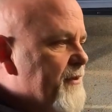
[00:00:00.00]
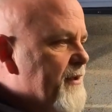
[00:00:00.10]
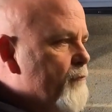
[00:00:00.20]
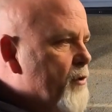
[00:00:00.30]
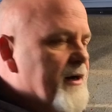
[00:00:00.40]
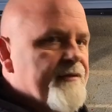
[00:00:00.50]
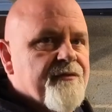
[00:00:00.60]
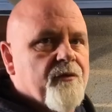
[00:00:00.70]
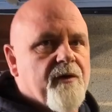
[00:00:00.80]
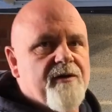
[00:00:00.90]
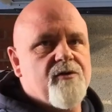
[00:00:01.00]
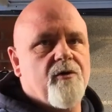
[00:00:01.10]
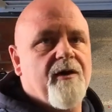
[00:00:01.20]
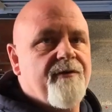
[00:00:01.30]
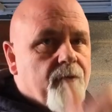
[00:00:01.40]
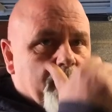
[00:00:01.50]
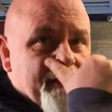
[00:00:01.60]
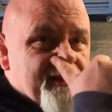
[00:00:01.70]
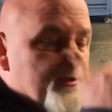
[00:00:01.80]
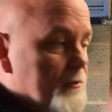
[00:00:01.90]
than what I thought I saw. I thought I
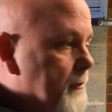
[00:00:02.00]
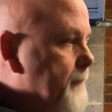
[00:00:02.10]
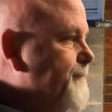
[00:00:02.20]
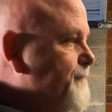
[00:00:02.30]
saw